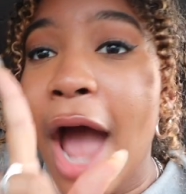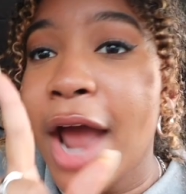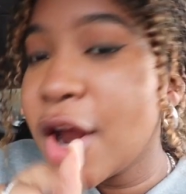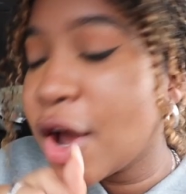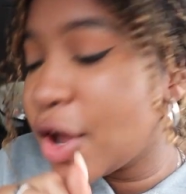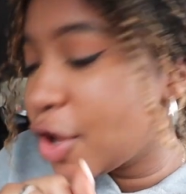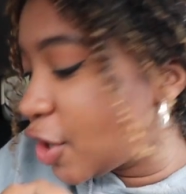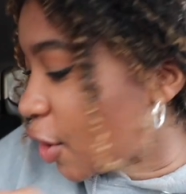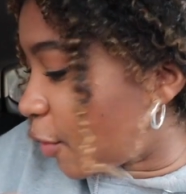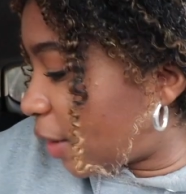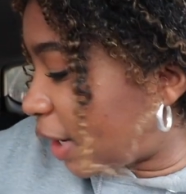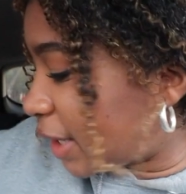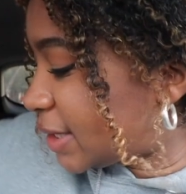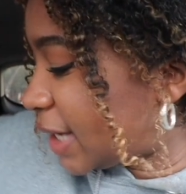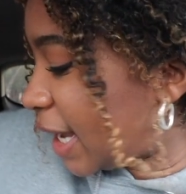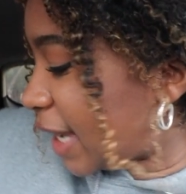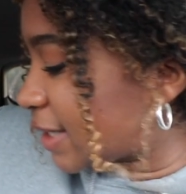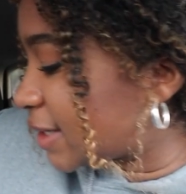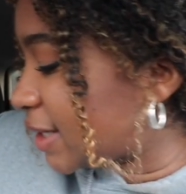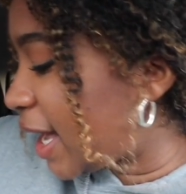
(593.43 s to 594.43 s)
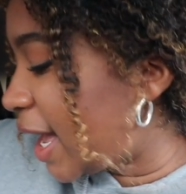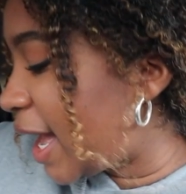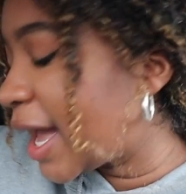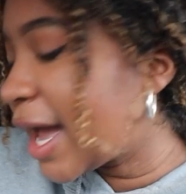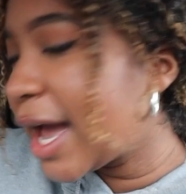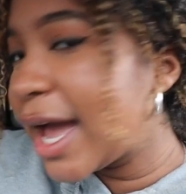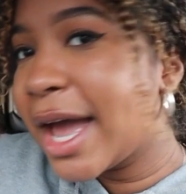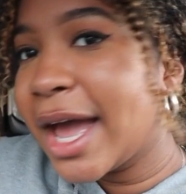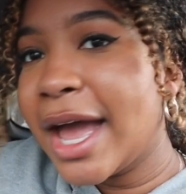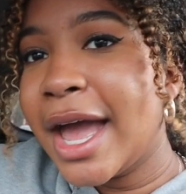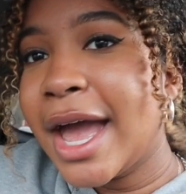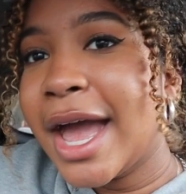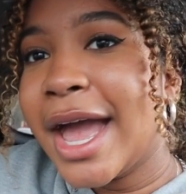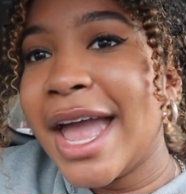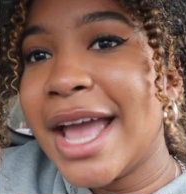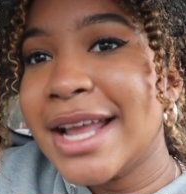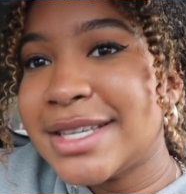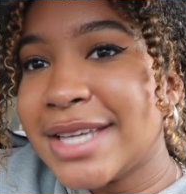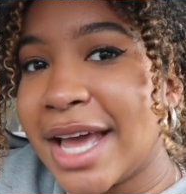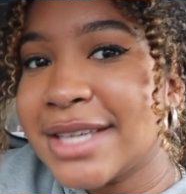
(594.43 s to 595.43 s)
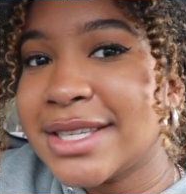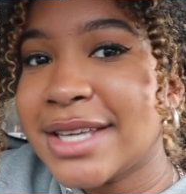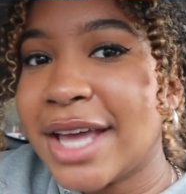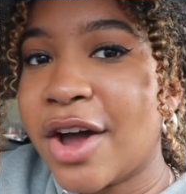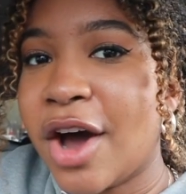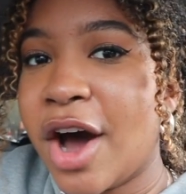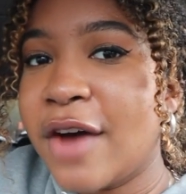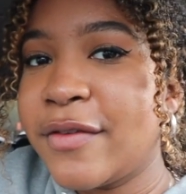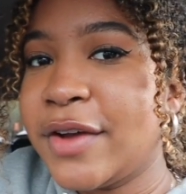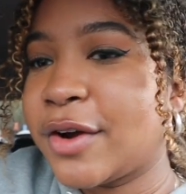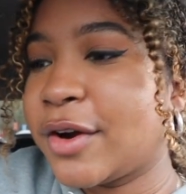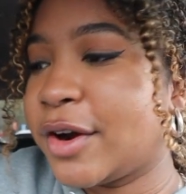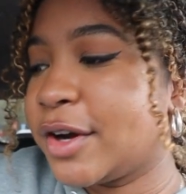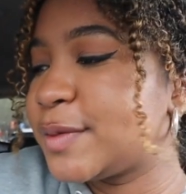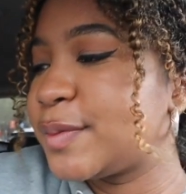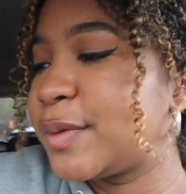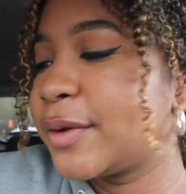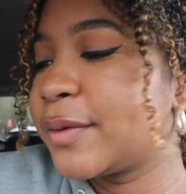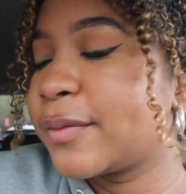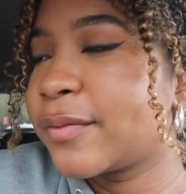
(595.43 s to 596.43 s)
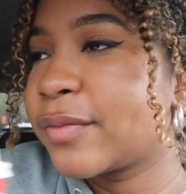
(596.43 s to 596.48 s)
I know. You know what it tastes like? It tastes like coffee crisp.